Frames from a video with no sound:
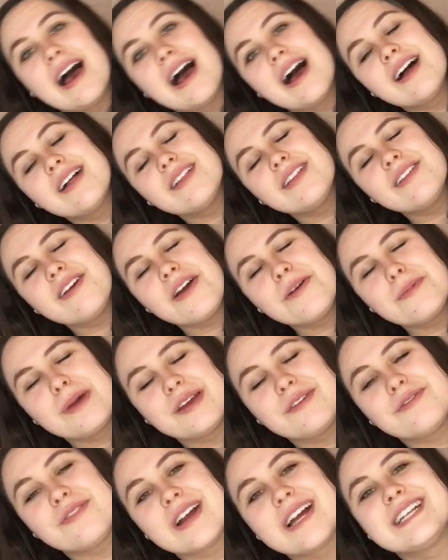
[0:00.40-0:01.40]
Hello
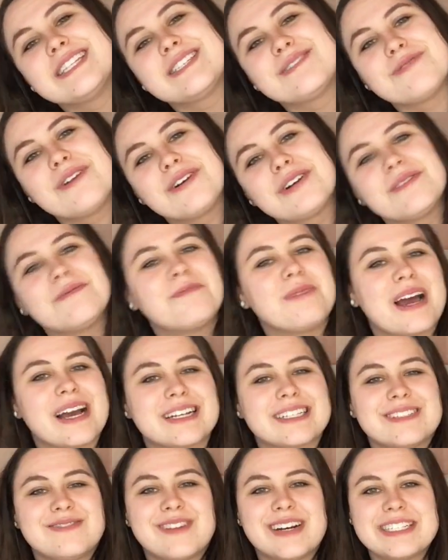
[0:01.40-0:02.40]
my friends, welcome
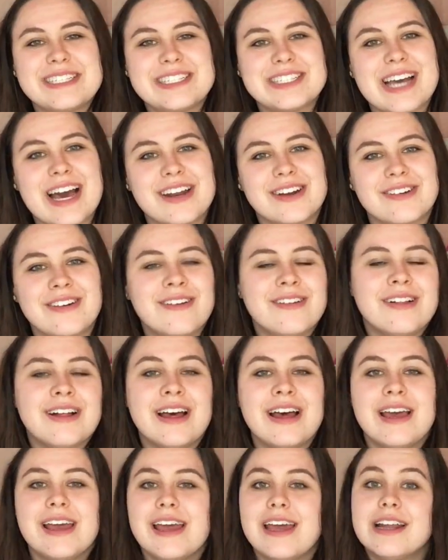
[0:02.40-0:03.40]
back to my channel.
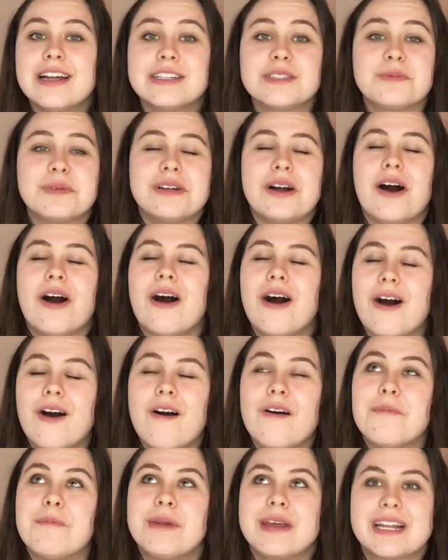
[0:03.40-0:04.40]
It has been a
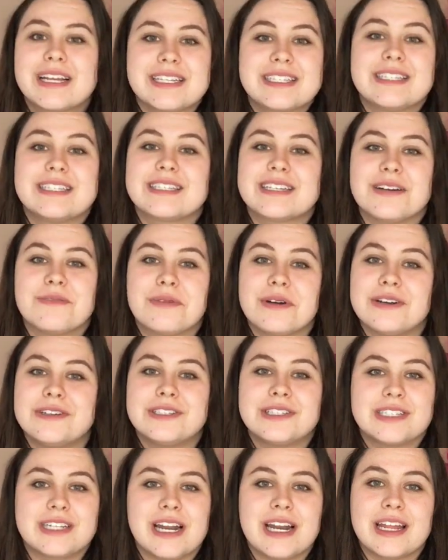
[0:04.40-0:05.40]
hot minute since I
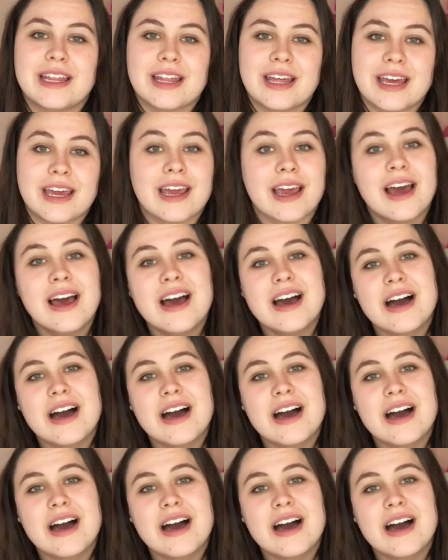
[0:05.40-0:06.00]
posted anything.